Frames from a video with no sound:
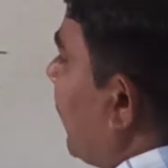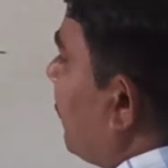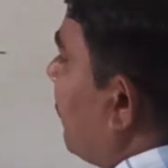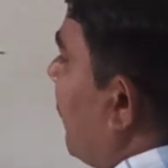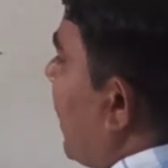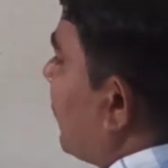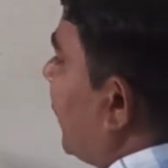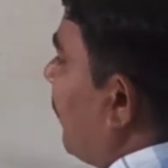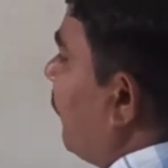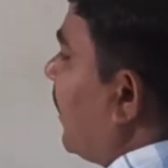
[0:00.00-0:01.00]
of the
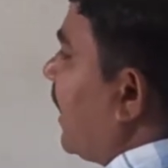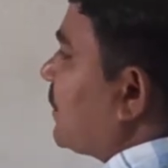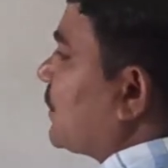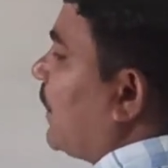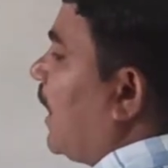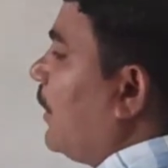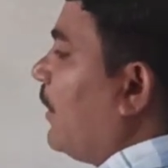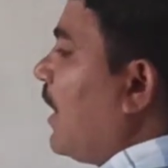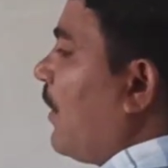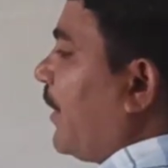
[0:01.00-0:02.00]
magnetic field lines to
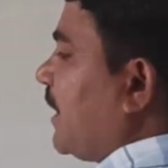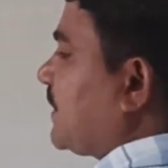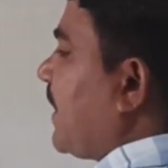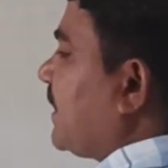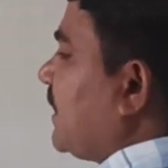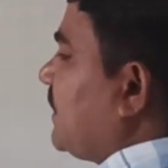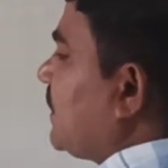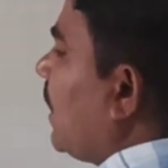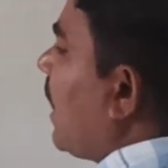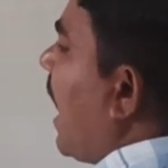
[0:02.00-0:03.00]
allow, how it is passes?
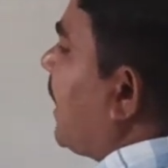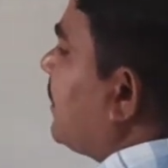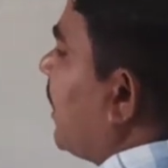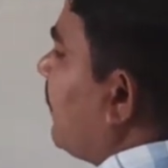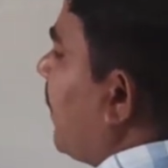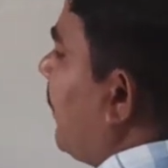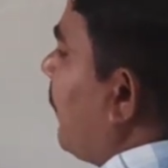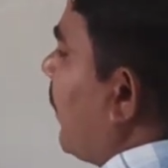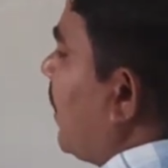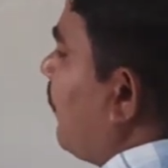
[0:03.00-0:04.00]
Either it may be
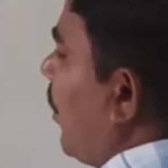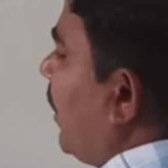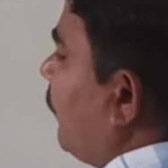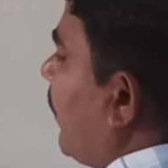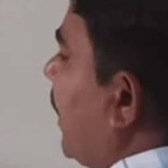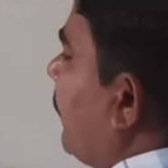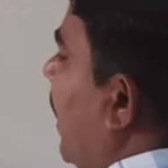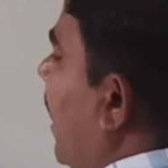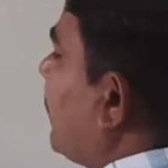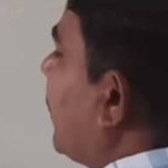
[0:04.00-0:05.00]
1.5,
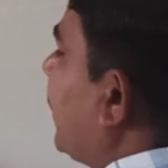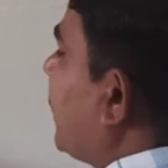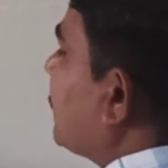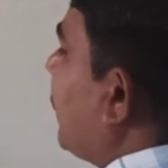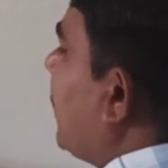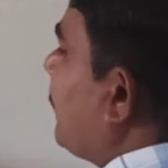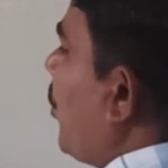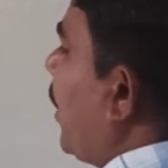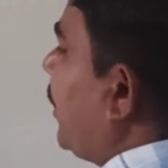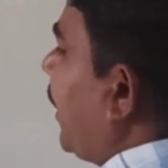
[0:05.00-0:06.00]
either it is
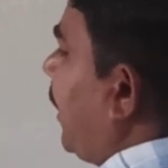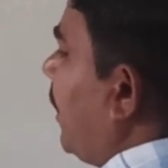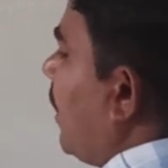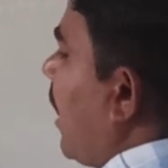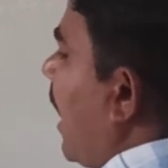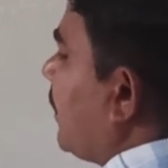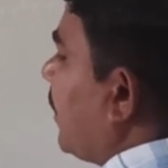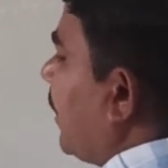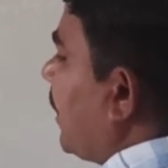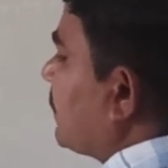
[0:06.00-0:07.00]
1.8,
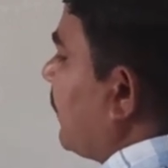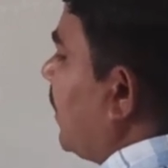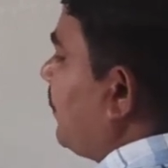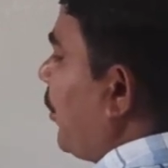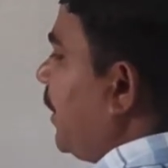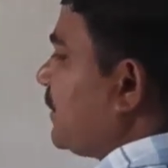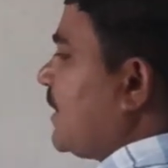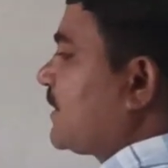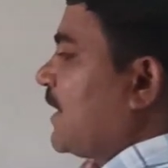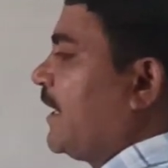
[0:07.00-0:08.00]
either it is
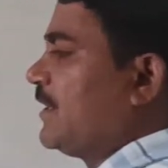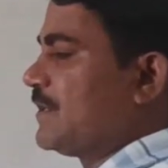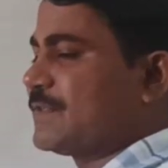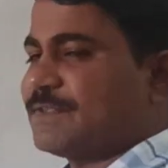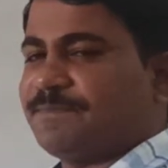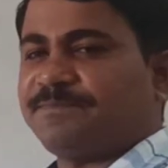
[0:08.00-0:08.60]
1.6, like this.